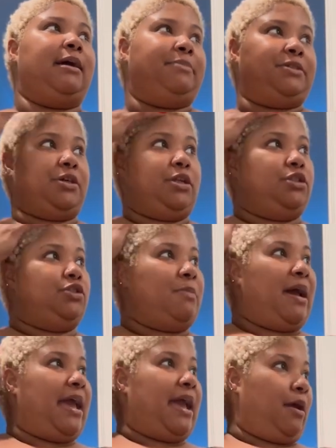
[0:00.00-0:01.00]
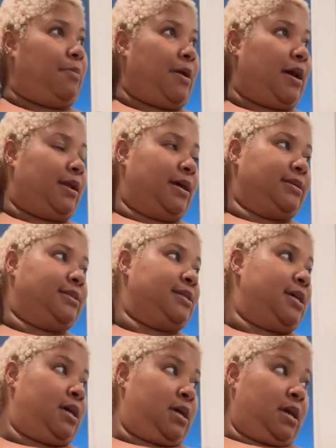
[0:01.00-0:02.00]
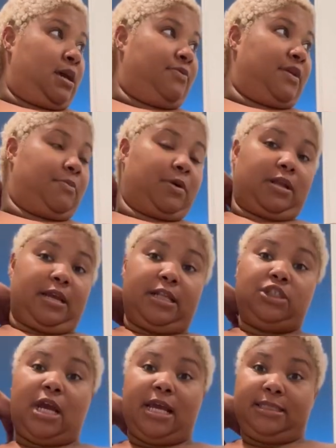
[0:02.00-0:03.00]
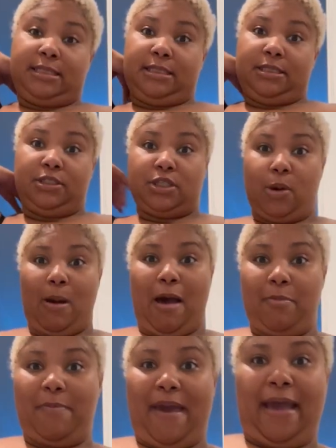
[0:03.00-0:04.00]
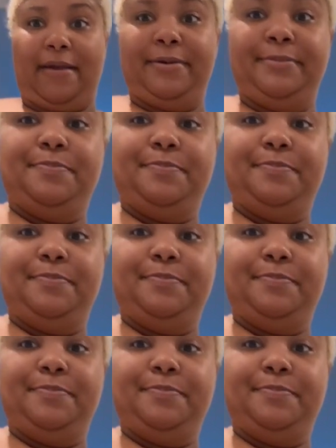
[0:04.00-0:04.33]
I'm just gonna do my hair products. Then we're gonna get dressed. So I'll be back.